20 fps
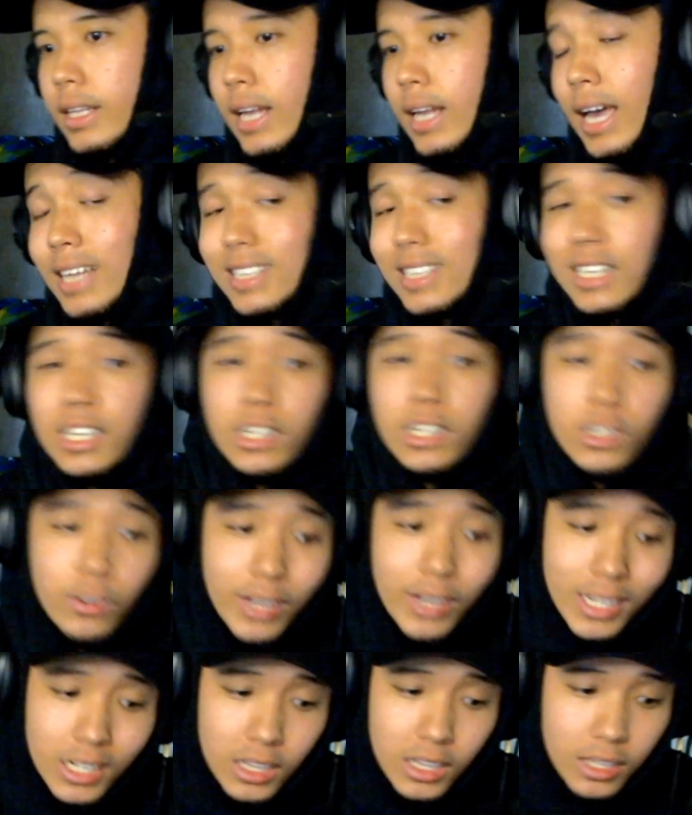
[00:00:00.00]
I didn't know
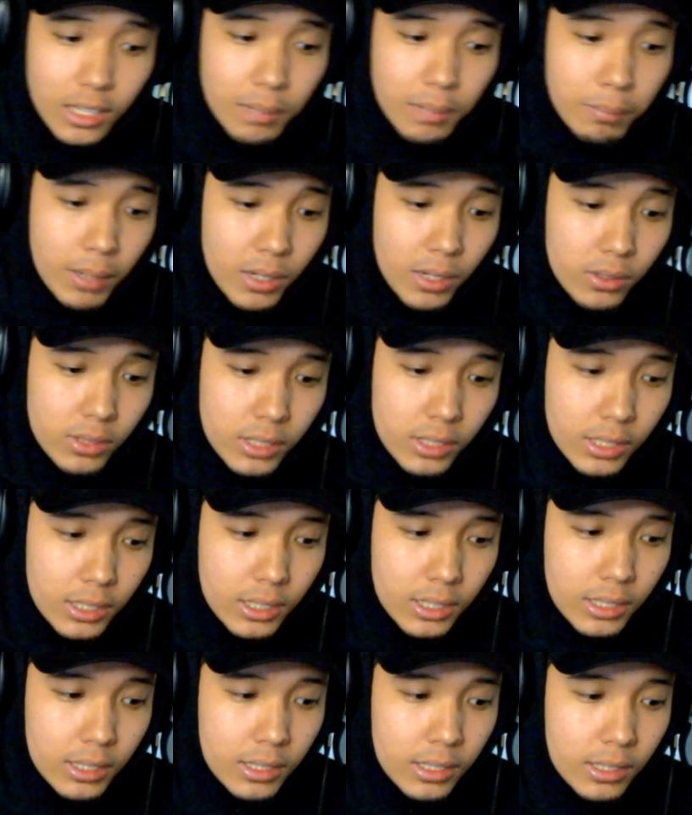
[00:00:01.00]
anything about it.
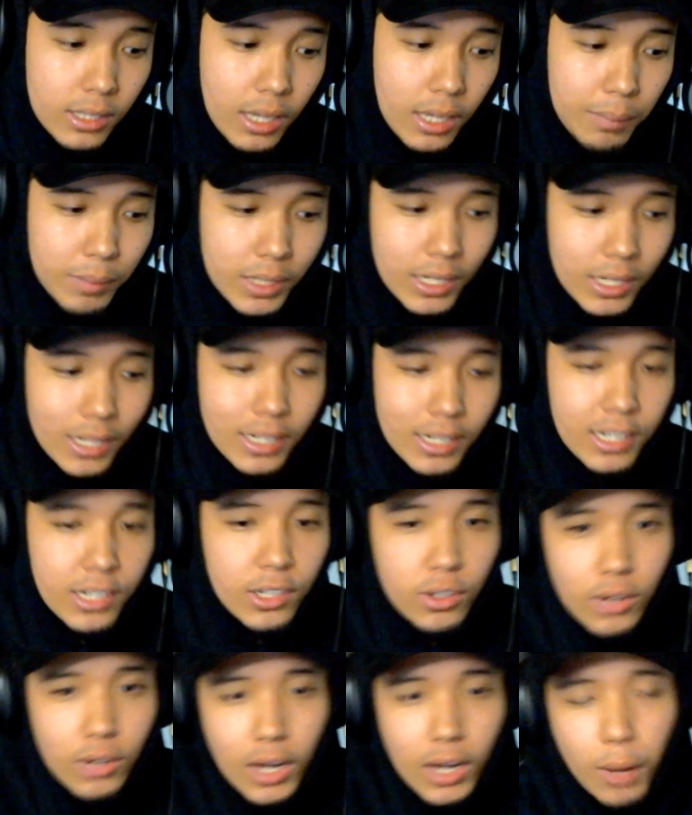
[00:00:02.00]
I mean, I didn't
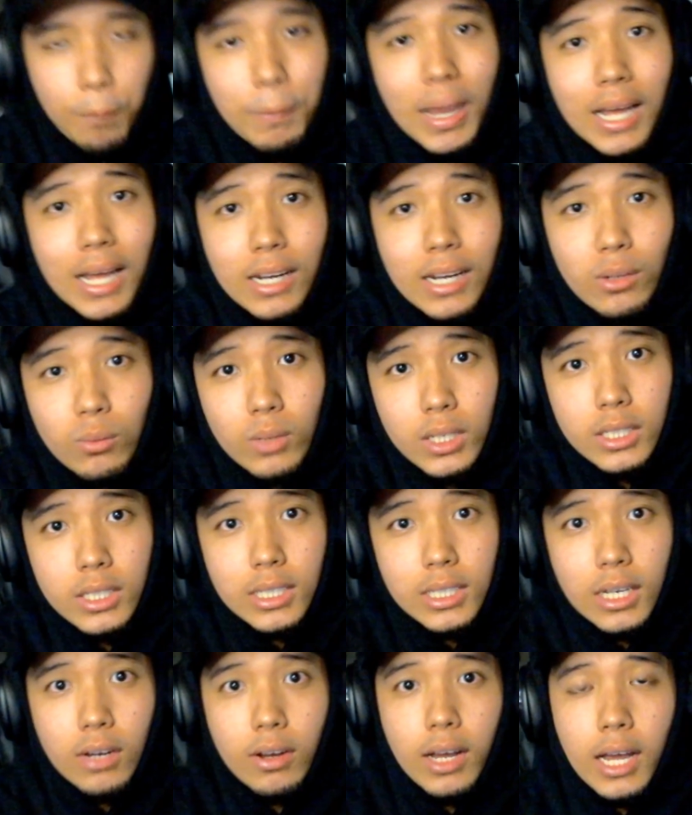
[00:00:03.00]
know how bad it was,
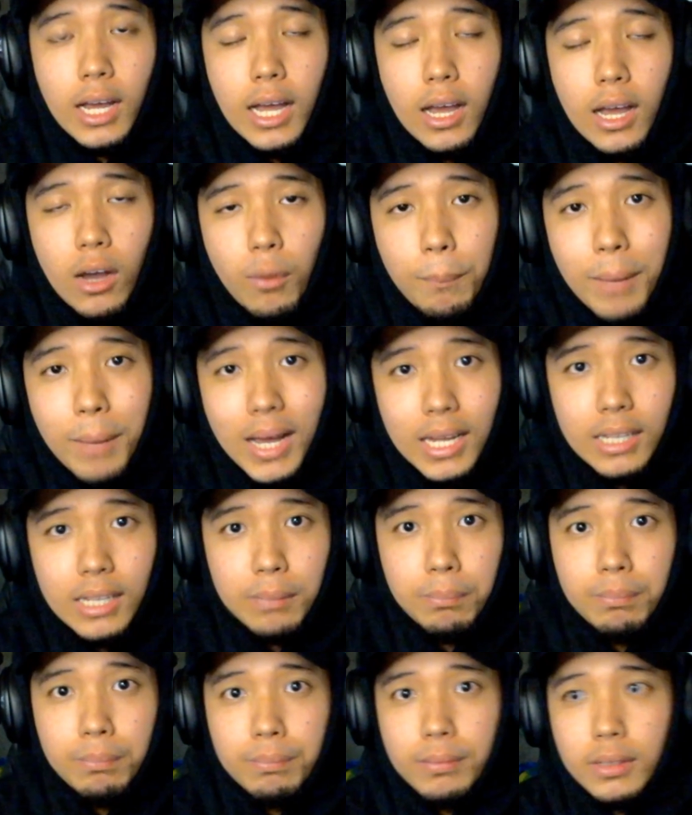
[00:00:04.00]
how bad
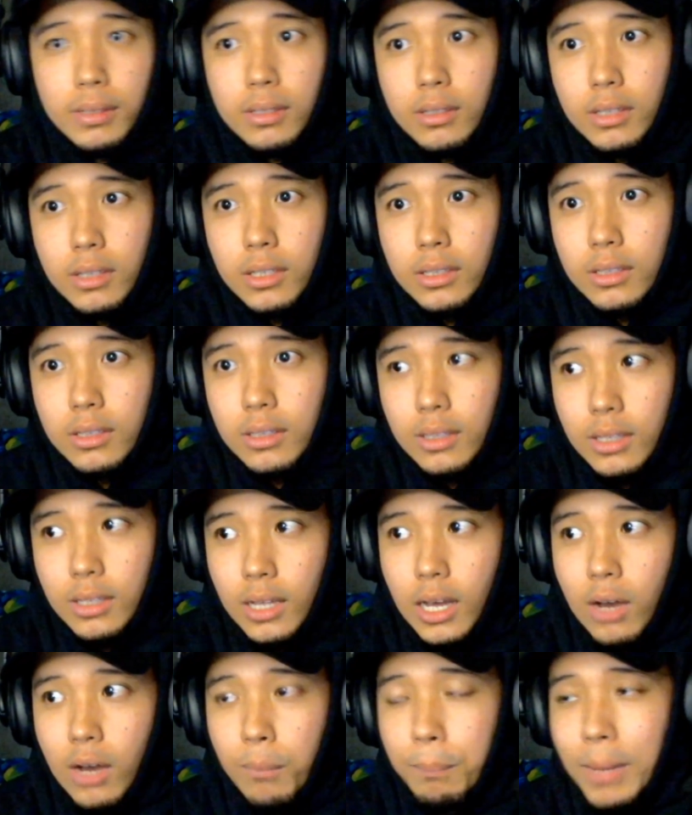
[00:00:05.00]
it
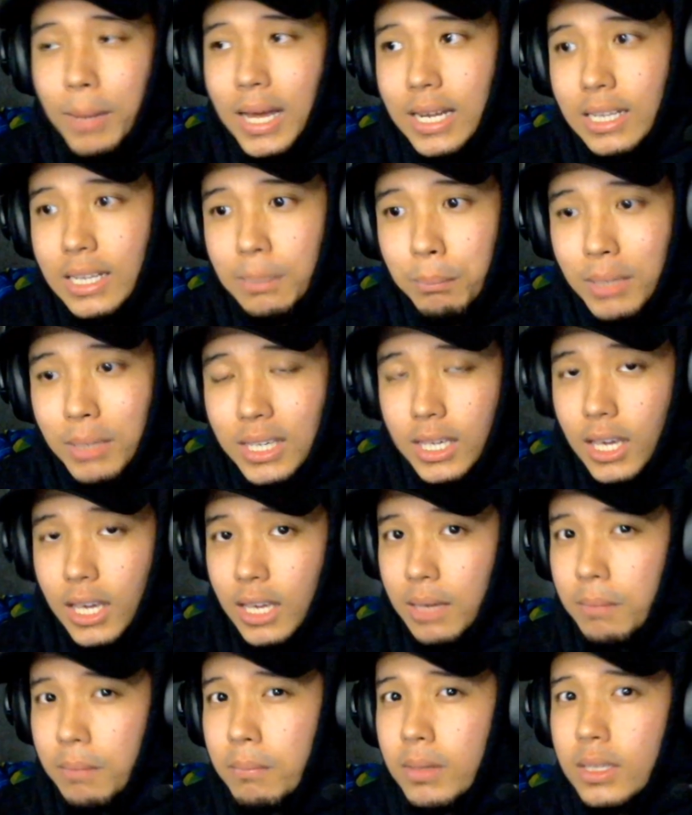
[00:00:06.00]
how bad it
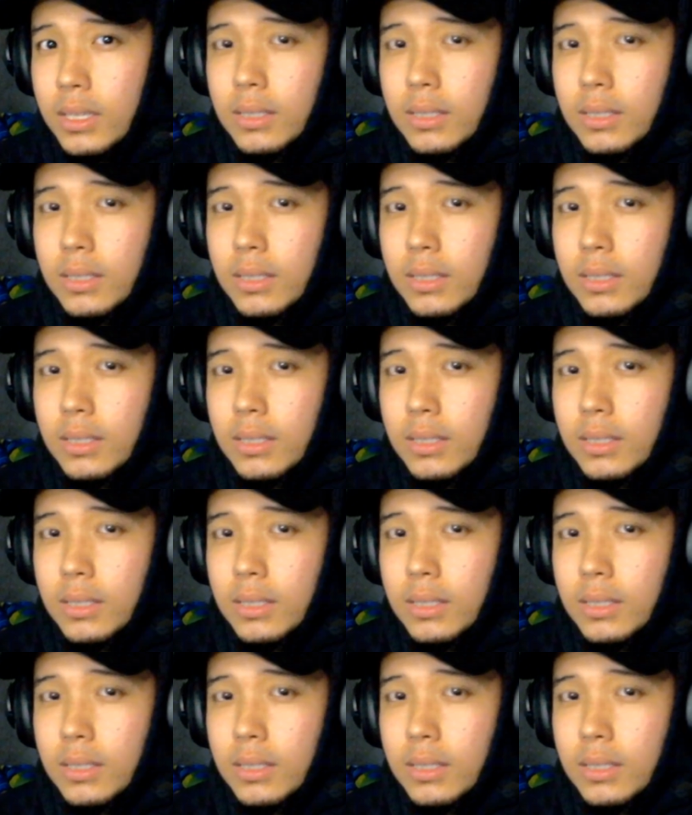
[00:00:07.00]
became.